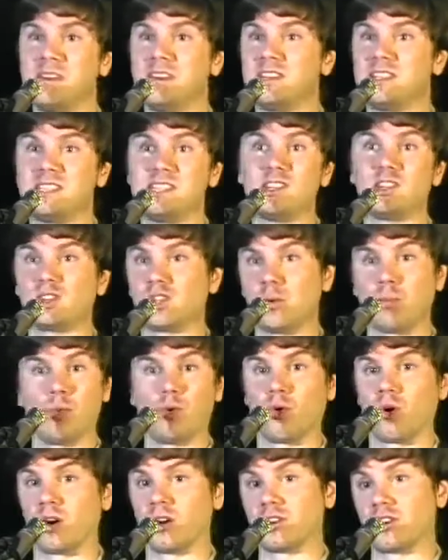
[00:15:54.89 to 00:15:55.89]
DISA
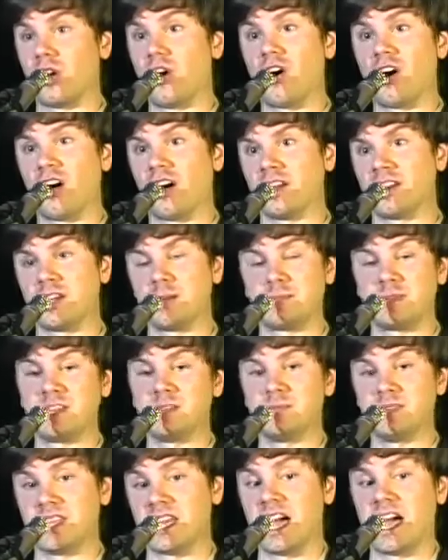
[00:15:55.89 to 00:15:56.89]
port on a
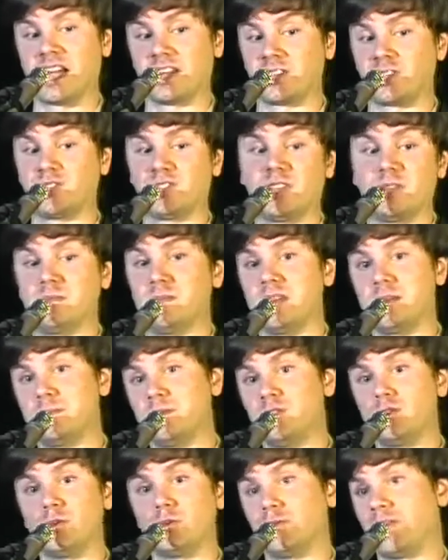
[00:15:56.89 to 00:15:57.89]
PBX that maybe
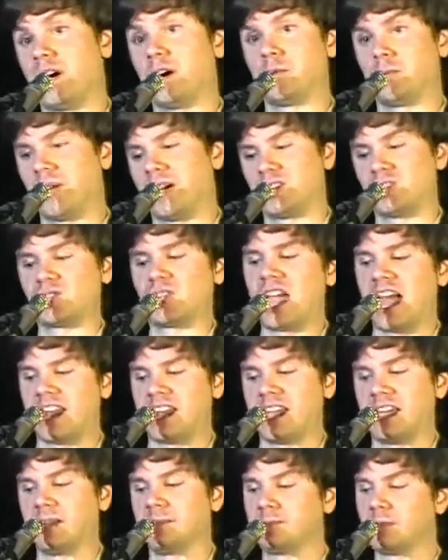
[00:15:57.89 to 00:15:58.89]
you found by
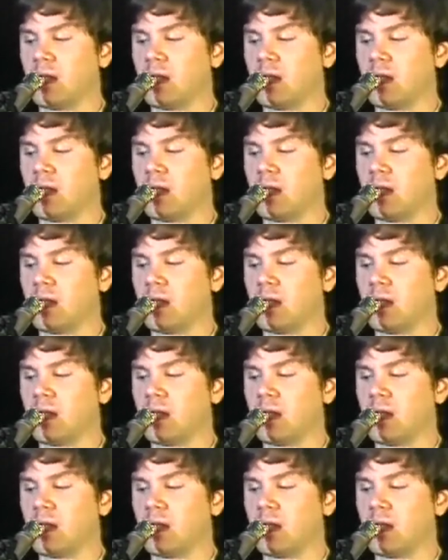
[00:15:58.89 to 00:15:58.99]
scanning,